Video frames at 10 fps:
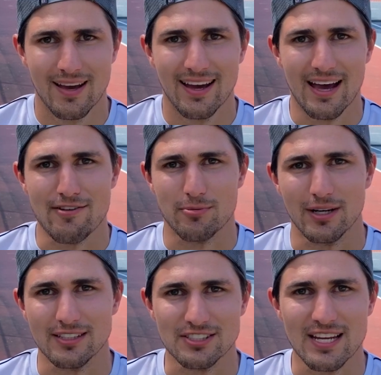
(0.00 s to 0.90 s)
Hey
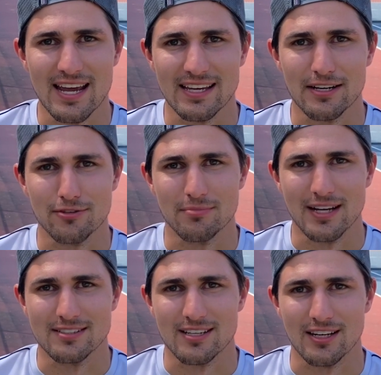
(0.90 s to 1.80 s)
everybody, it's Nate here from
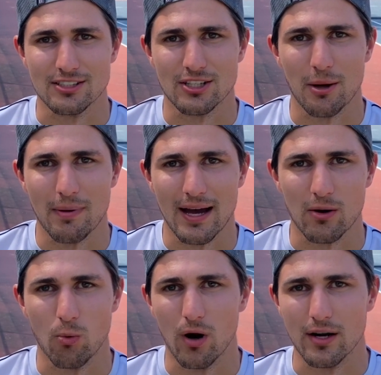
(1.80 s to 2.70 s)
Nate's Tennis
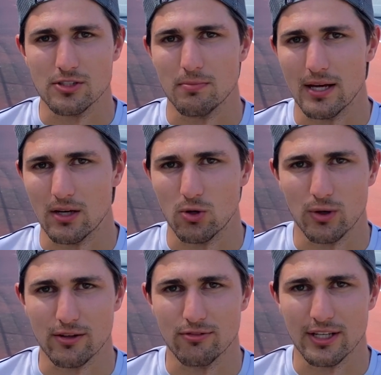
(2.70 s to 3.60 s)
Comeback. Wanted to make a
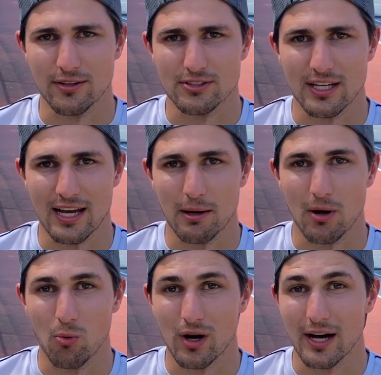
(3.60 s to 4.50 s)
quick video today
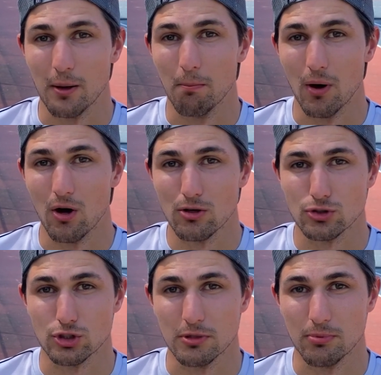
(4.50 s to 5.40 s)
about what kind of balls
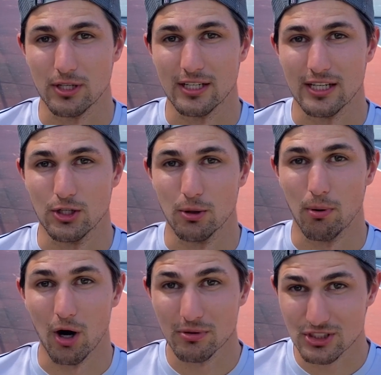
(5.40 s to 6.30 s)
you should be putting in your
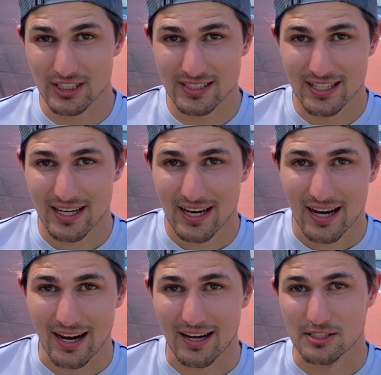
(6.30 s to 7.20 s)
ball machine.
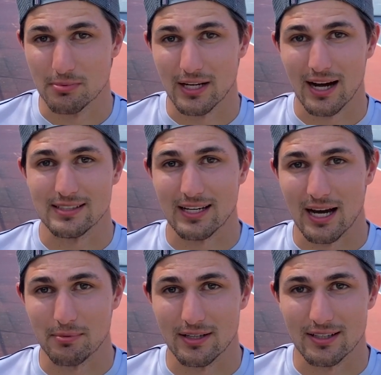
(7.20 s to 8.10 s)
It's a pretty hot
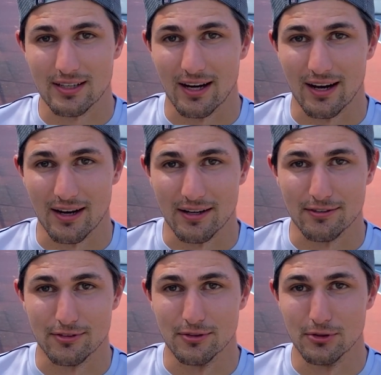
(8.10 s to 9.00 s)
topic.
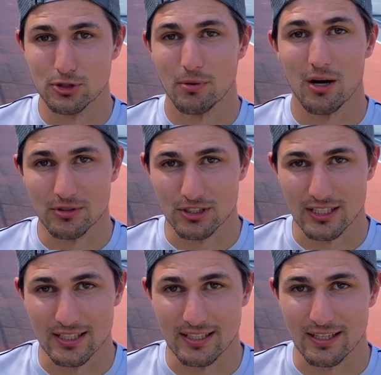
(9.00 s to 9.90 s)
If you use a ball
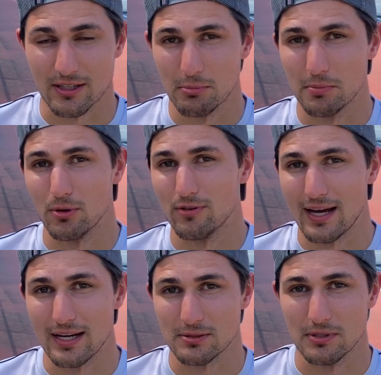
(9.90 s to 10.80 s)
machine, a couple people have
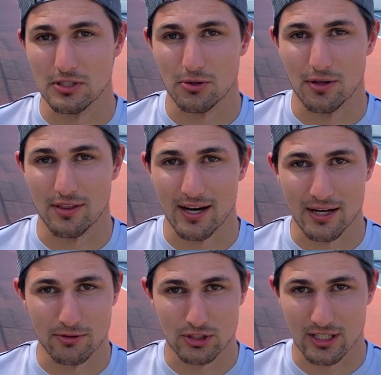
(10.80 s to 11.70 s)
asked me, so I thought
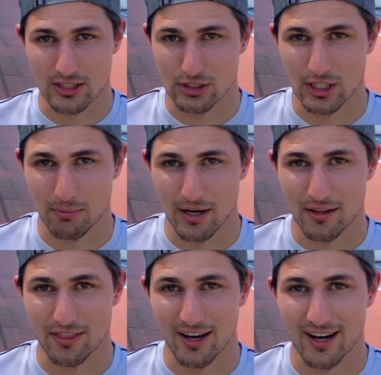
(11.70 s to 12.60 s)
I would just kind of share my
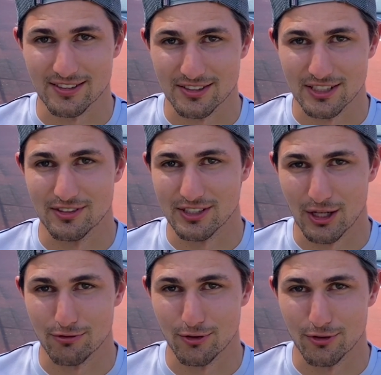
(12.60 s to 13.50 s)
thoughts, see if it's
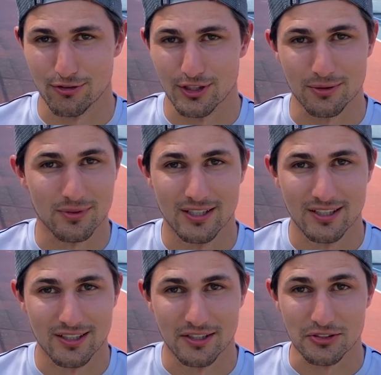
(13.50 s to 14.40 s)
helpful for you.
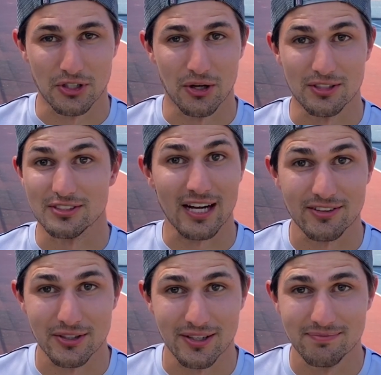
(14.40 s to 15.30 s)
So let's dive into it.